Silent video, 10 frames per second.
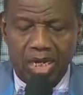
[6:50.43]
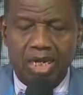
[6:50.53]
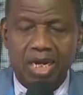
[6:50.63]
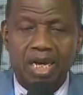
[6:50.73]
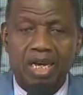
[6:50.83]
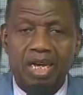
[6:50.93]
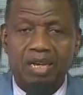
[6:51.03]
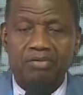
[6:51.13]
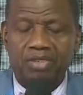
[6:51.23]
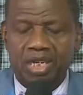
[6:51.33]
and are
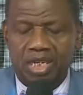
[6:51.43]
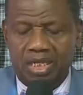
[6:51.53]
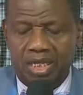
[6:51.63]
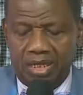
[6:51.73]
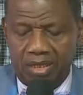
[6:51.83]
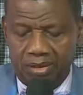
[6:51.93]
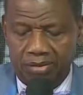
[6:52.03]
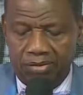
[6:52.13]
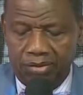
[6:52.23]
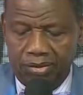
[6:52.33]
heavy laden,
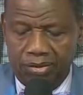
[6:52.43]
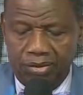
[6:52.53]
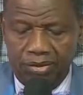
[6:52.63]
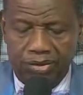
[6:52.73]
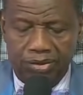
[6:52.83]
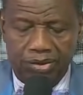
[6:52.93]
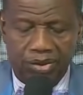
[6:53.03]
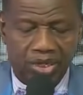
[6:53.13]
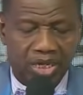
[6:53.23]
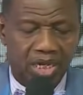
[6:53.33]

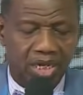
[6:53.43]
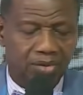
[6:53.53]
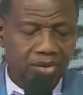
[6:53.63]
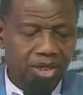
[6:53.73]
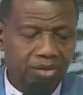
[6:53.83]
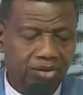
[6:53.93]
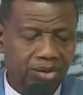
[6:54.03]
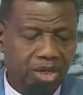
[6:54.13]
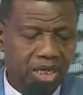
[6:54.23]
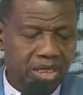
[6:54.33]
and I will give
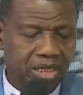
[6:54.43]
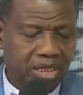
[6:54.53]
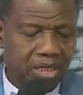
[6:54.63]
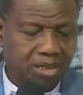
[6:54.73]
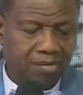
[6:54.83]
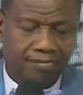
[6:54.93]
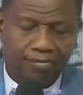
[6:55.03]
you rest.